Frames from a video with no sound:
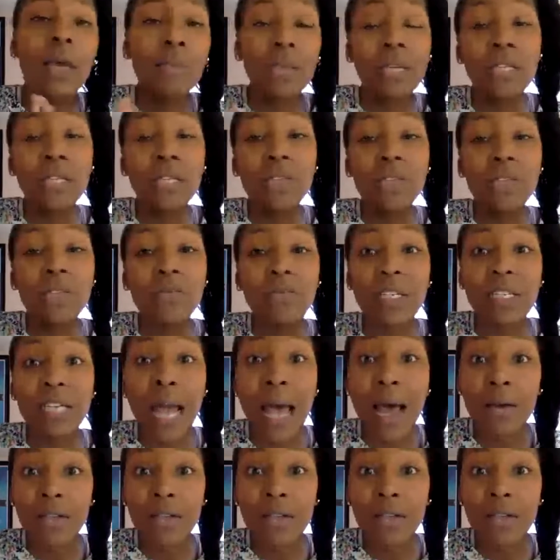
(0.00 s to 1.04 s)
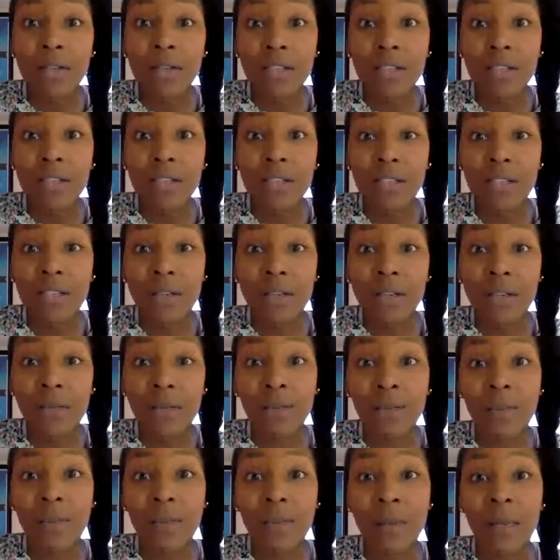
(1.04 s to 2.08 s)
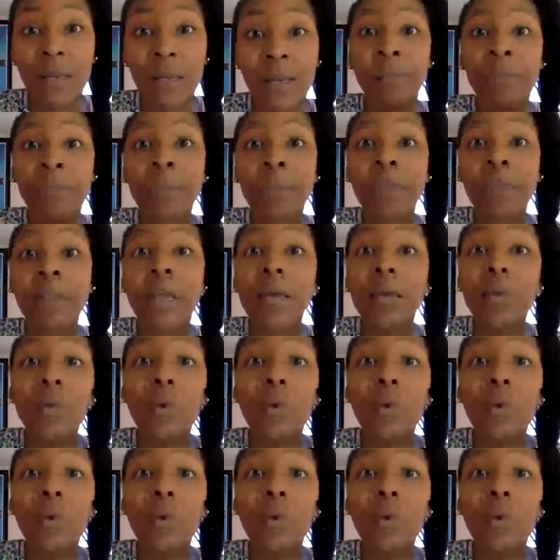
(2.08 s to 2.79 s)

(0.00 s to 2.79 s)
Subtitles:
Please reach out to me.